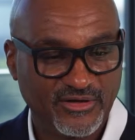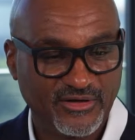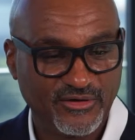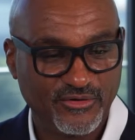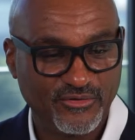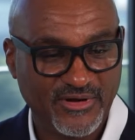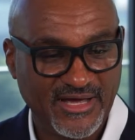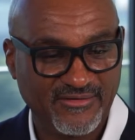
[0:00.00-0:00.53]

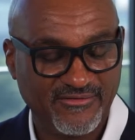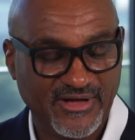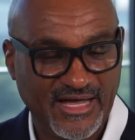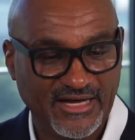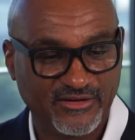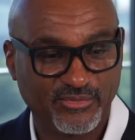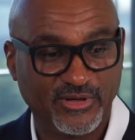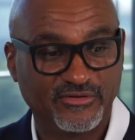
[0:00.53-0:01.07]
who have
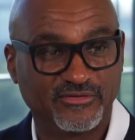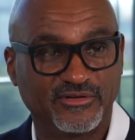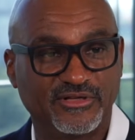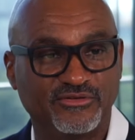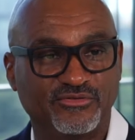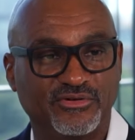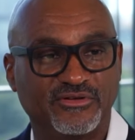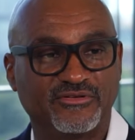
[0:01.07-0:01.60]
occupational
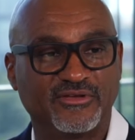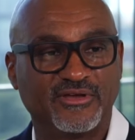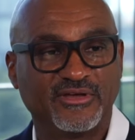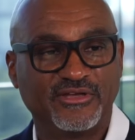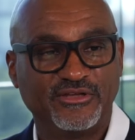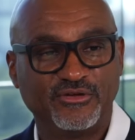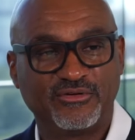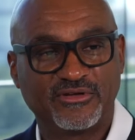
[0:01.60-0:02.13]
injuries,
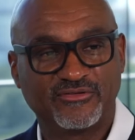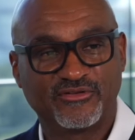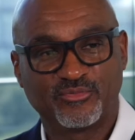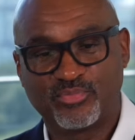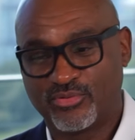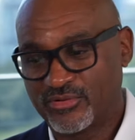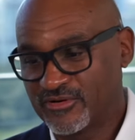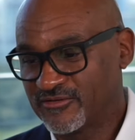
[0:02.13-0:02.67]
you can
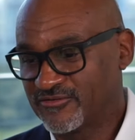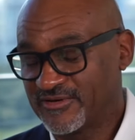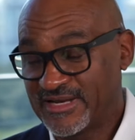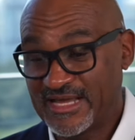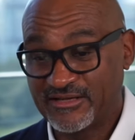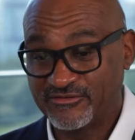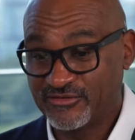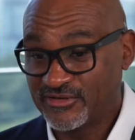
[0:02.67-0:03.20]
support us
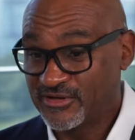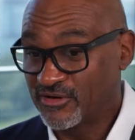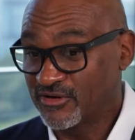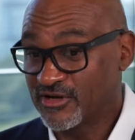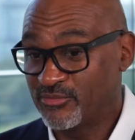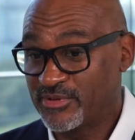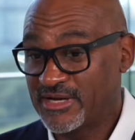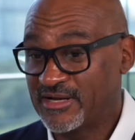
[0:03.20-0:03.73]
financially or
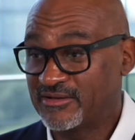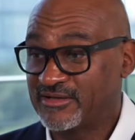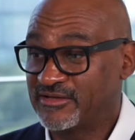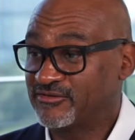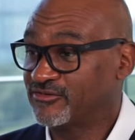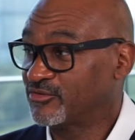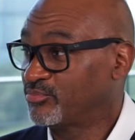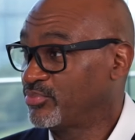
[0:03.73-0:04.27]
come out
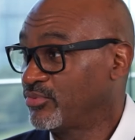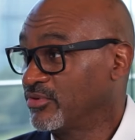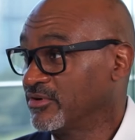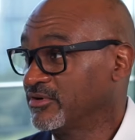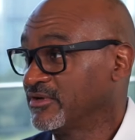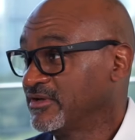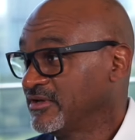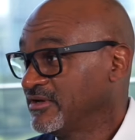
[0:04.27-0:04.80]
and
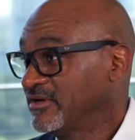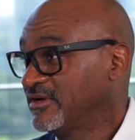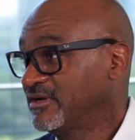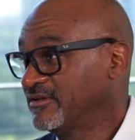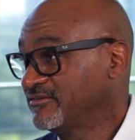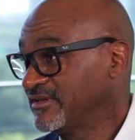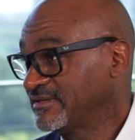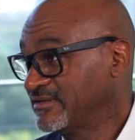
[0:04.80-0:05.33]
support
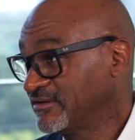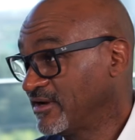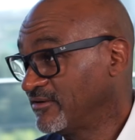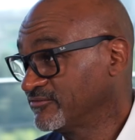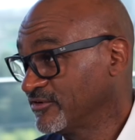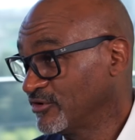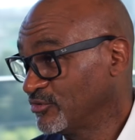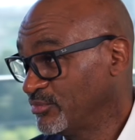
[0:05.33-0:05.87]
us at the golf
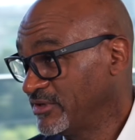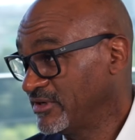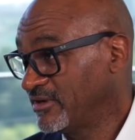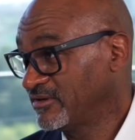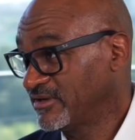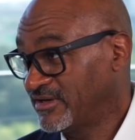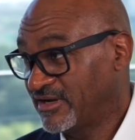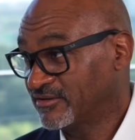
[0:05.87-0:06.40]
tournament
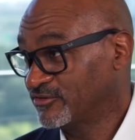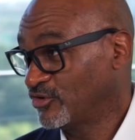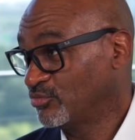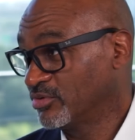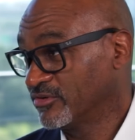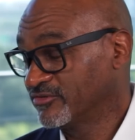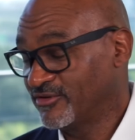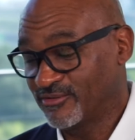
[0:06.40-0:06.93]
in
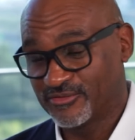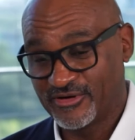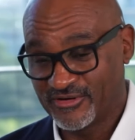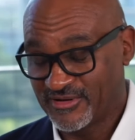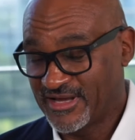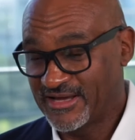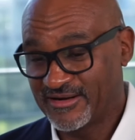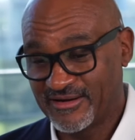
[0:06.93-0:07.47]
October. So there are a
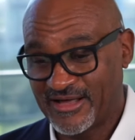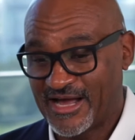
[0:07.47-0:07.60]
lot of